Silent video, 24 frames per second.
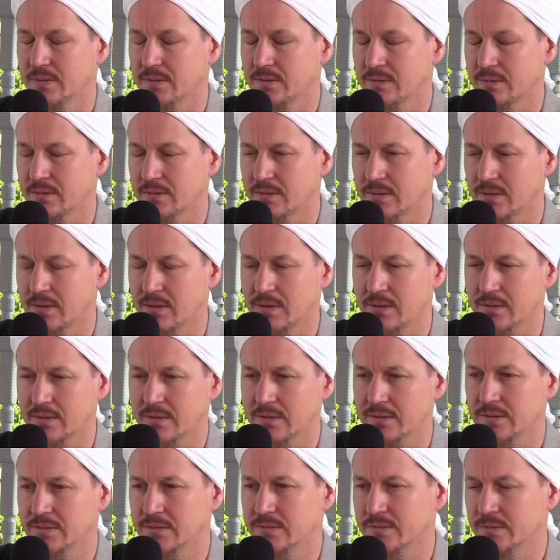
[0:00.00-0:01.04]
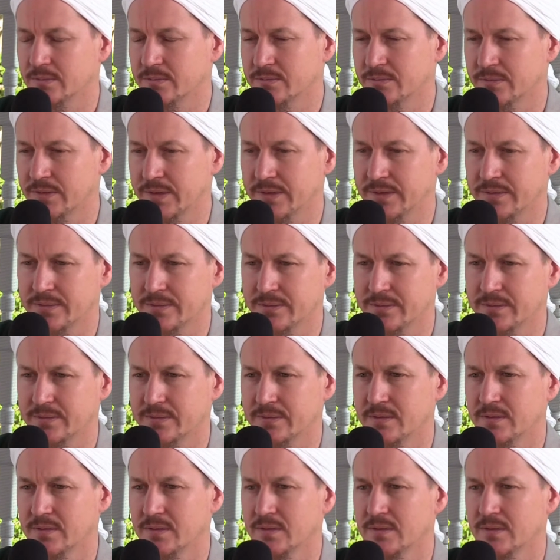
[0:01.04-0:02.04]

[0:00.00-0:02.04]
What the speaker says: your colleagues, your friends,